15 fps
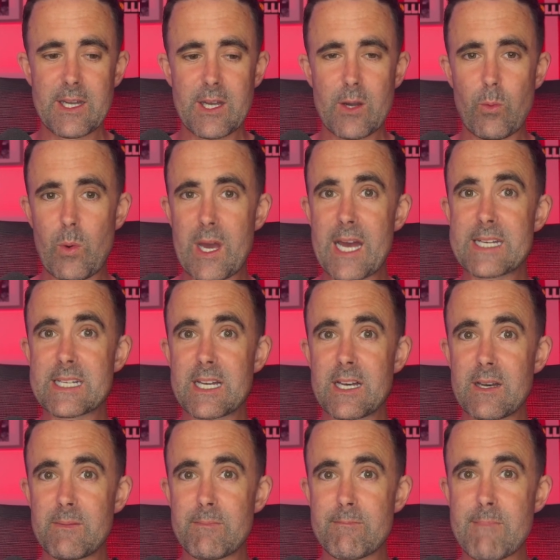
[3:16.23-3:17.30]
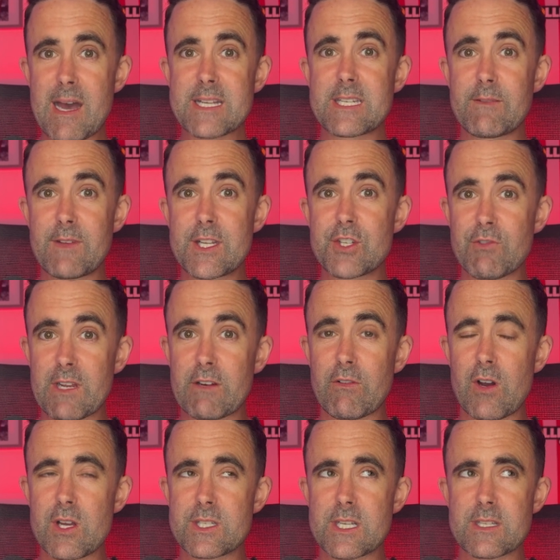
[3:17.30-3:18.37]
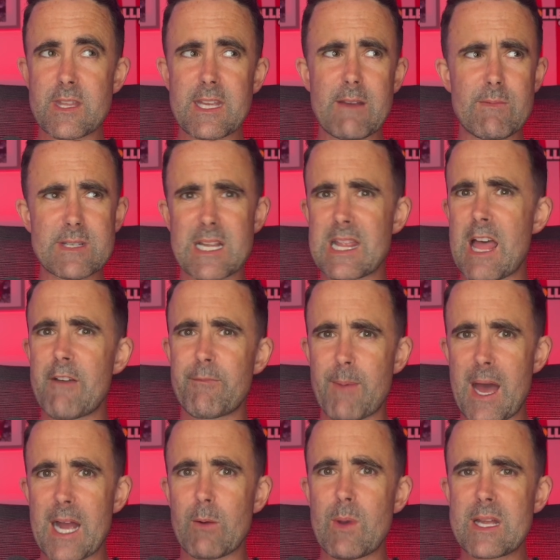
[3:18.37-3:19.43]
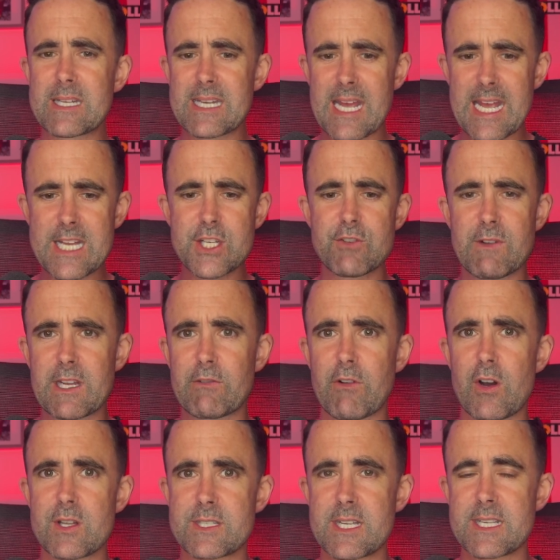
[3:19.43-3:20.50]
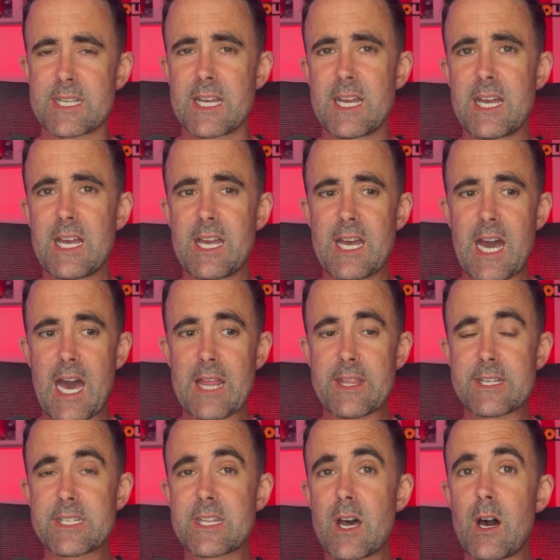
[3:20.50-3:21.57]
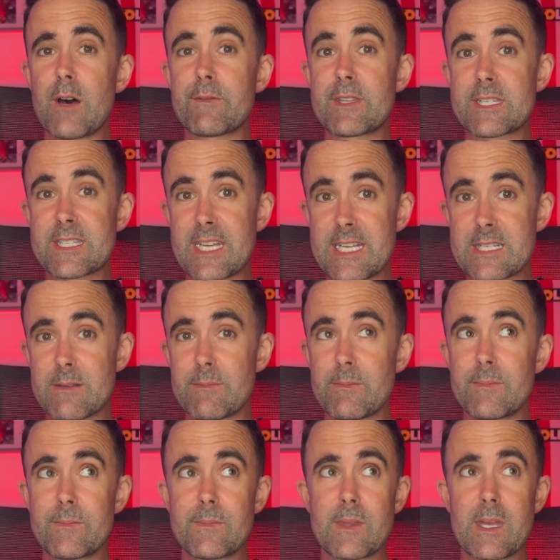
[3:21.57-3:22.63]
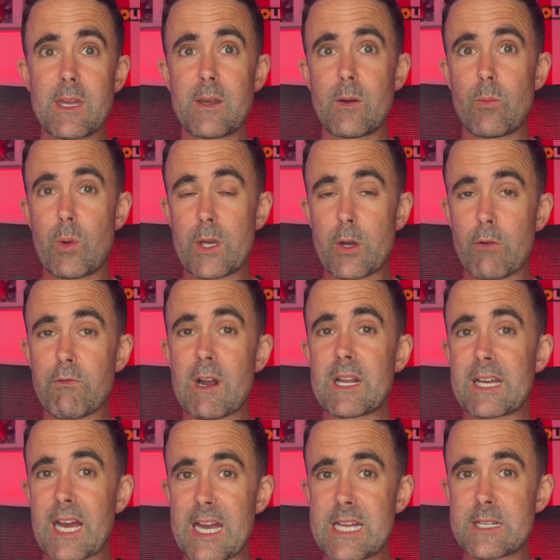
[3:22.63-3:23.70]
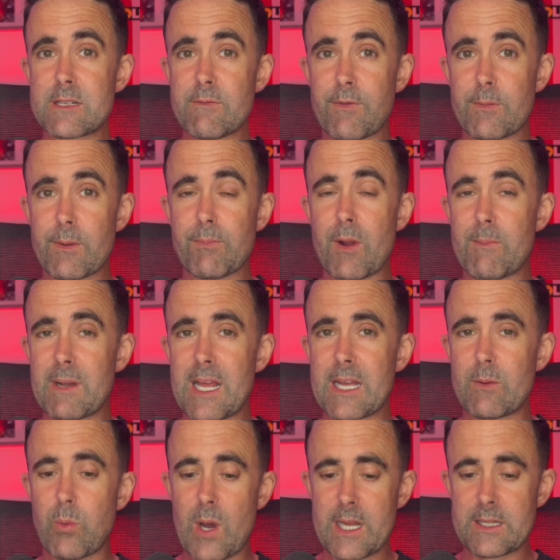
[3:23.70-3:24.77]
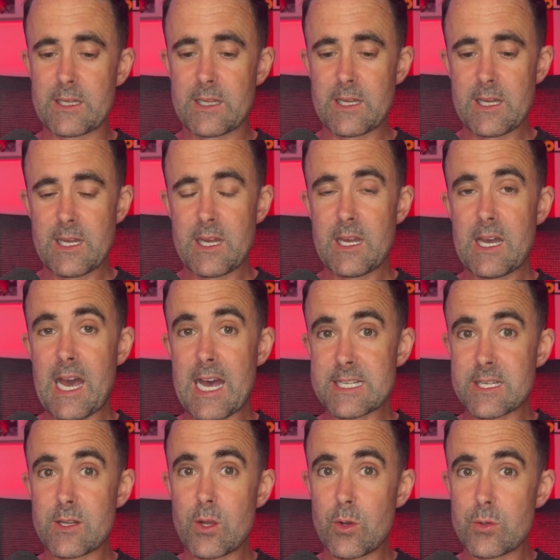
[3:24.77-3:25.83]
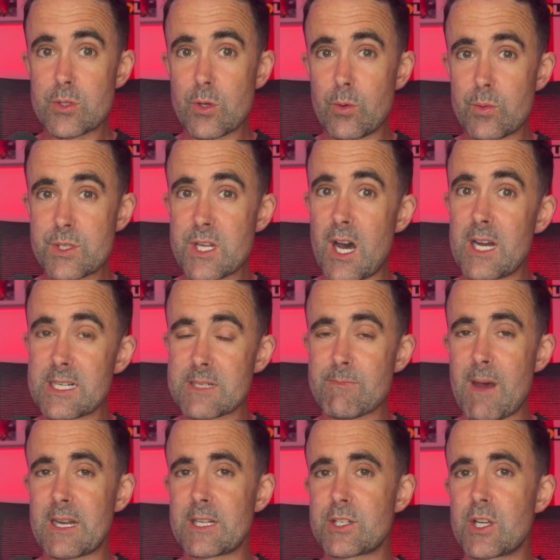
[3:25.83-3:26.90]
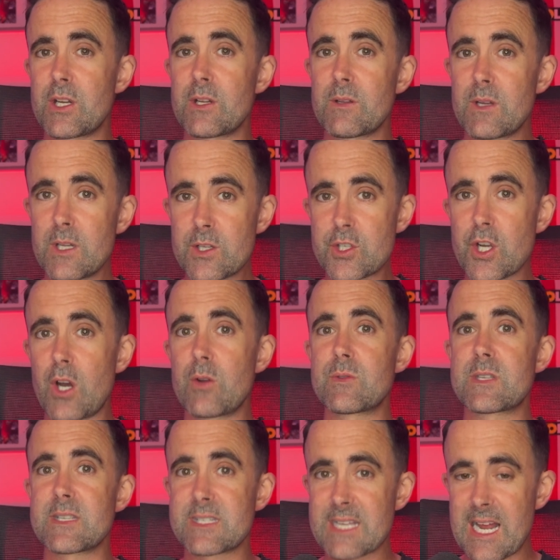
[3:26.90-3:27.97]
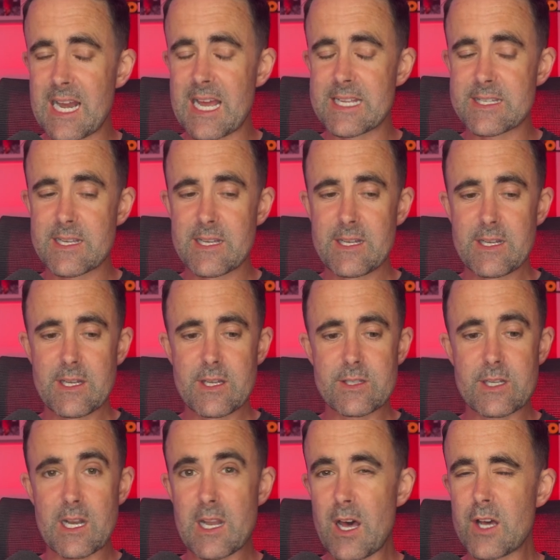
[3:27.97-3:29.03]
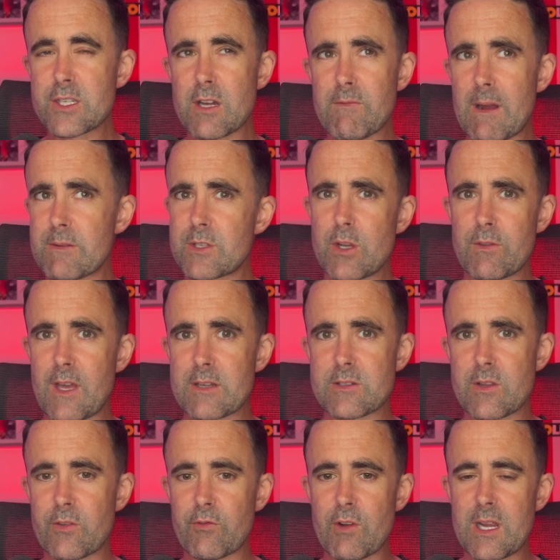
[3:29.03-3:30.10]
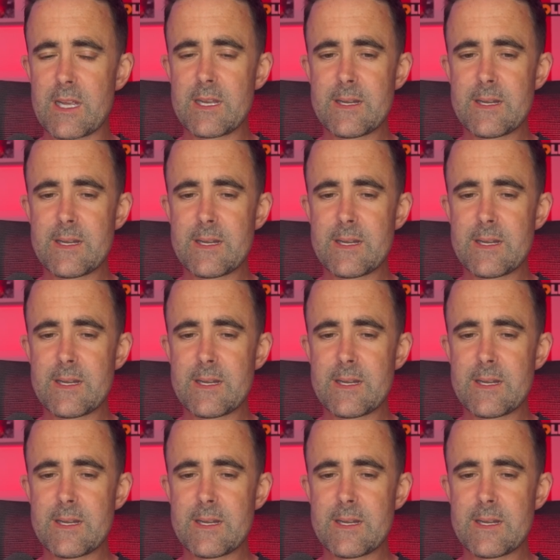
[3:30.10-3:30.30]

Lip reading: We had a massive injury crisis. I think it was at left back. We had an injury crisis at the start of the season. We got relegated from the Premier League when Hasenhüttl started as manager, Jones and Sellés. So last time around, 2003.